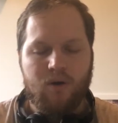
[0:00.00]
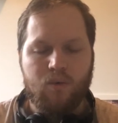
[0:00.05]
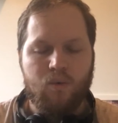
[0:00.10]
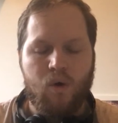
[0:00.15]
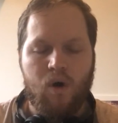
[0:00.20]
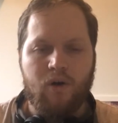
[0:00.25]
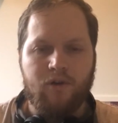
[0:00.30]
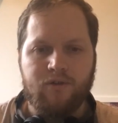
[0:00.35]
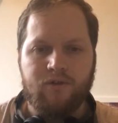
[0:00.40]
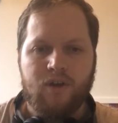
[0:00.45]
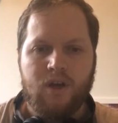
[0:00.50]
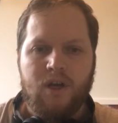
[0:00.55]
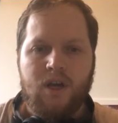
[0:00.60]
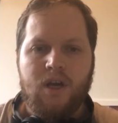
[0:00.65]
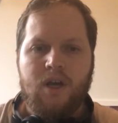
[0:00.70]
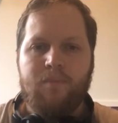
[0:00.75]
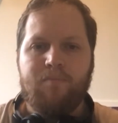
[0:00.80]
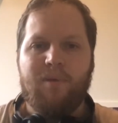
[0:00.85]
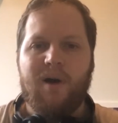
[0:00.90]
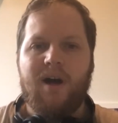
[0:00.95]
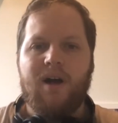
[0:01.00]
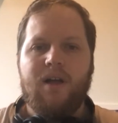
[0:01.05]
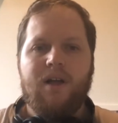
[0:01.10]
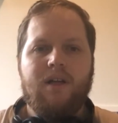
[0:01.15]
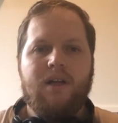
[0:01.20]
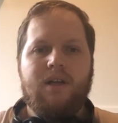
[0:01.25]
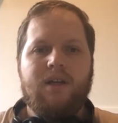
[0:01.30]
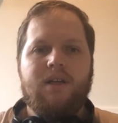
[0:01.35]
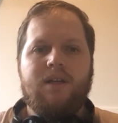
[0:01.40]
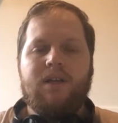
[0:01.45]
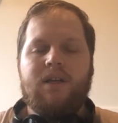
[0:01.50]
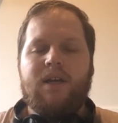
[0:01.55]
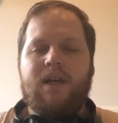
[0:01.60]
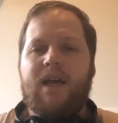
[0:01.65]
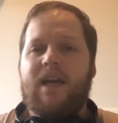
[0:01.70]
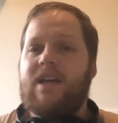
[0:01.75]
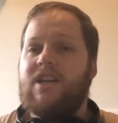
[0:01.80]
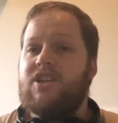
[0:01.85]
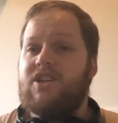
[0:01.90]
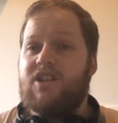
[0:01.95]
it was. But
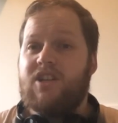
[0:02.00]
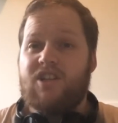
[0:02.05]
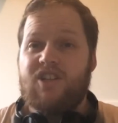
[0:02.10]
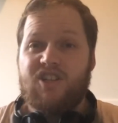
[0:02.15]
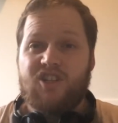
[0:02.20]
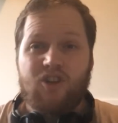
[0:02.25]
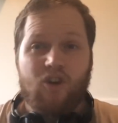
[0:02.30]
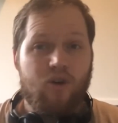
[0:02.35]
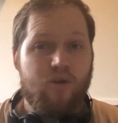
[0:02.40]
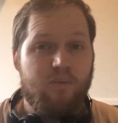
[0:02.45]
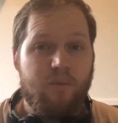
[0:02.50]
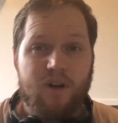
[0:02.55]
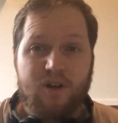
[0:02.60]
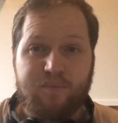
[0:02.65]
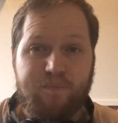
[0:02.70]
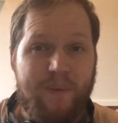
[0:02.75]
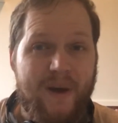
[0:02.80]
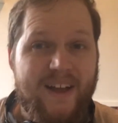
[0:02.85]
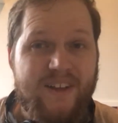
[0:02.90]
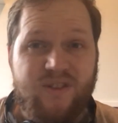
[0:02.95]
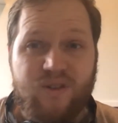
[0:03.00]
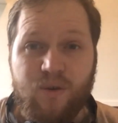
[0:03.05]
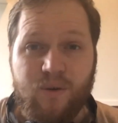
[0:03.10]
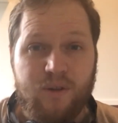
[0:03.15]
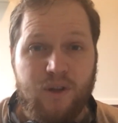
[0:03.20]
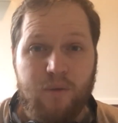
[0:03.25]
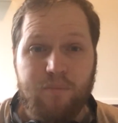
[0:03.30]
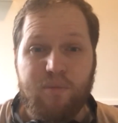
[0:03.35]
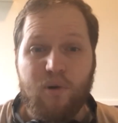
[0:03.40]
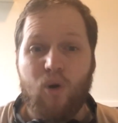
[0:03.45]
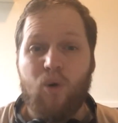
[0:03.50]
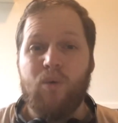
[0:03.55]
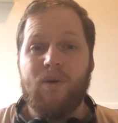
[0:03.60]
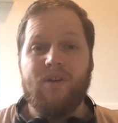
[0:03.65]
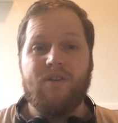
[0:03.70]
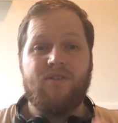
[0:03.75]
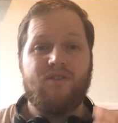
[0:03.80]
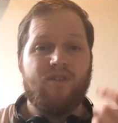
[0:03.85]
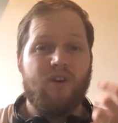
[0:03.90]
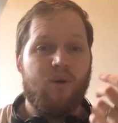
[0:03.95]
he's just so much better on the ball.
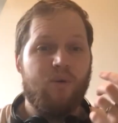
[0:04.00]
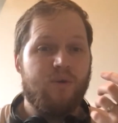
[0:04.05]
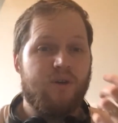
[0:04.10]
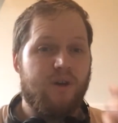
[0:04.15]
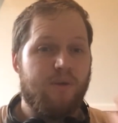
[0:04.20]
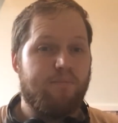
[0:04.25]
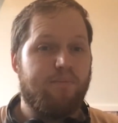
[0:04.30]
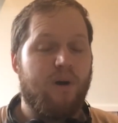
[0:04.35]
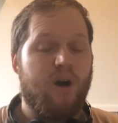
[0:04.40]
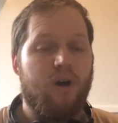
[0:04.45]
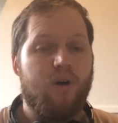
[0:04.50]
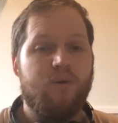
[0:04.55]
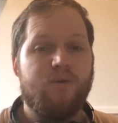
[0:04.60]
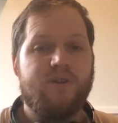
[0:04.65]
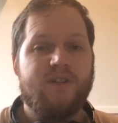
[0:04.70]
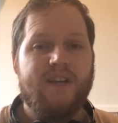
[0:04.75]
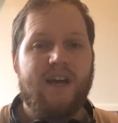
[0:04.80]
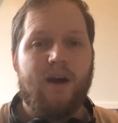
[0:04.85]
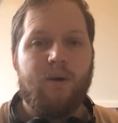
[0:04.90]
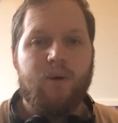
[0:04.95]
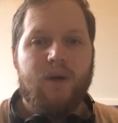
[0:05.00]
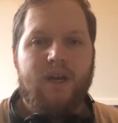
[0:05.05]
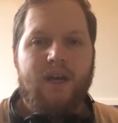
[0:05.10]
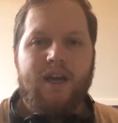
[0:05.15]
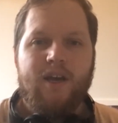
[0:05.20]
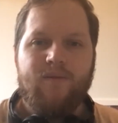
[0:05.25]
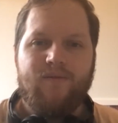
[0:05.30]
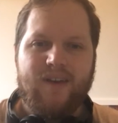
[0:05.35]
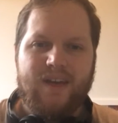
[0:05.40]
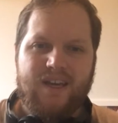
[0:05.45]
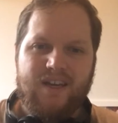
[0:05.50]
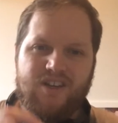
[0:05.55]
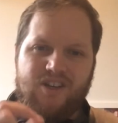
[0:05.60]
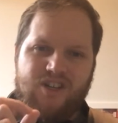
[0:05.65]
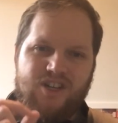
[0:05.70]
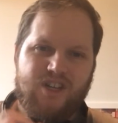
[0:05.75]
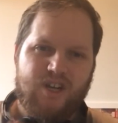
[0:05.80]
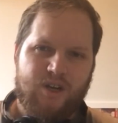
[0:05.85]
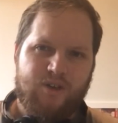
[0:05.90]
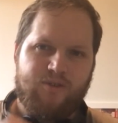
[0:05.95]
He's so composed now. If he can
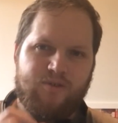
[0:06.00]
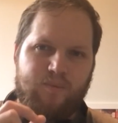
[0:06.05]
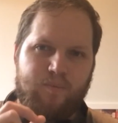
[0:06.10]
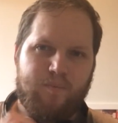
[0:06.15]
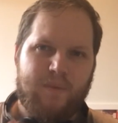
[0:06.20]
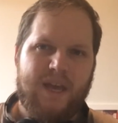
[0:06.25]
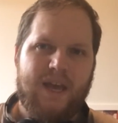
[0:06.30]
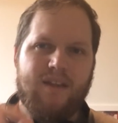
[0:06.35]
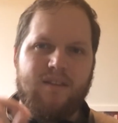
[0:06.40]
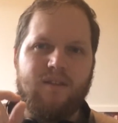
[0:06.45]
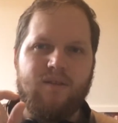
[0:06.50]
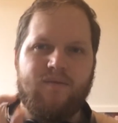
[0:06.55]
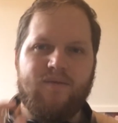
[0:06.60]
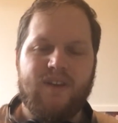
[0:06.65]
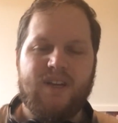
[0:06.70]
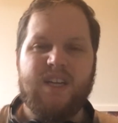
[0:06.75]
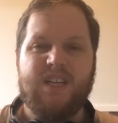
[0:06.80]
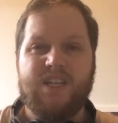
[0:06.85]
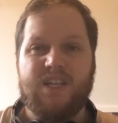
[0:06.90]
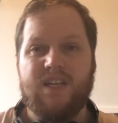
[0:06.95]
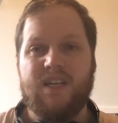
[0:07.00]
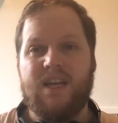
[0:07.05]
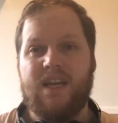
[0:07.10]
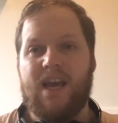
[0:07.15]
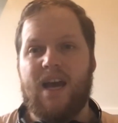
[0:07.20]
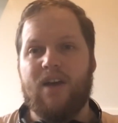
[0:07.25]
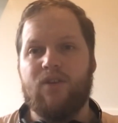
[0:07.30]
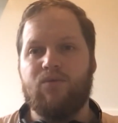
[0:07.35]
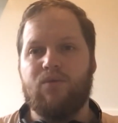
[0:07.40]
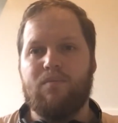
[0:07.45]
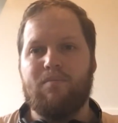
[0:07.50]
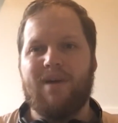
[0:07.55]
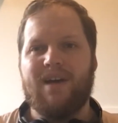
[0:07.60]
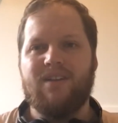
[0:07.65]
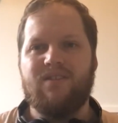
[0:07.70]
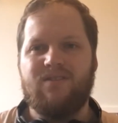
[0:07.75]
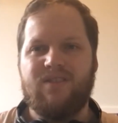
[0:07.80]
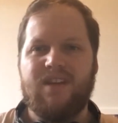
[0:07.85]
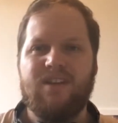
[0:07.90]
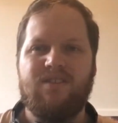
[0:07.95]
just get the finishing that he has with
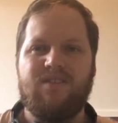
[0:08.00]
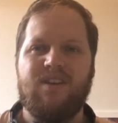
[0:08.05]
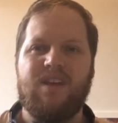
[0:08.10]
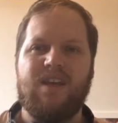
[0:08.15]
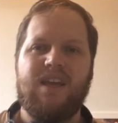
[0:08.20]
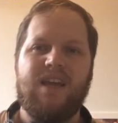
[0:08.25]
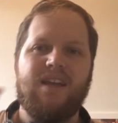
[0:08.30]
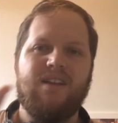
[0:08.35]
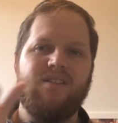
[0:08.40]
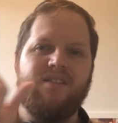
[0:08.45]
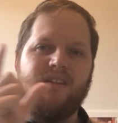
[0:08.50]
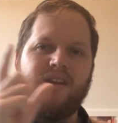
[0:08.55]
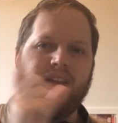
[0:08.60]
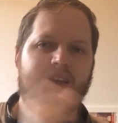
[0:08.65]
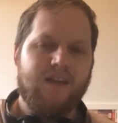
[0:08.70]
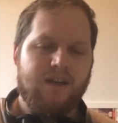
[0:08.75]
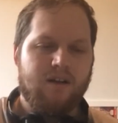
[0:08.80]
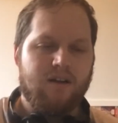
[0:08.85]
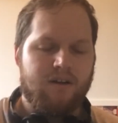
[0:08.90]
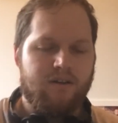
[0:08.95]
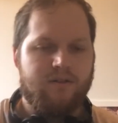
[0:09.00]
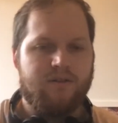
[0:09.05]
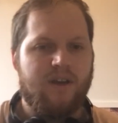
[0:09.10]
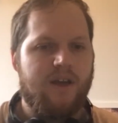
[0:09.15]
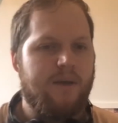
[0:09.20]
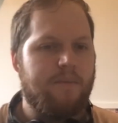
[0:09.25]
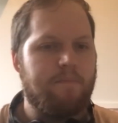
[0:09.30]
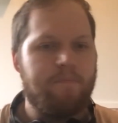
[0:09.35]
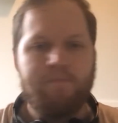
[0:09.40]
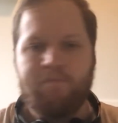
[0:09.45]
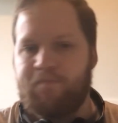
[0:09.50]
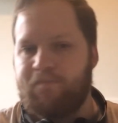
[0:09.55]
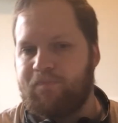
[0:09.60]
Man City into the England team,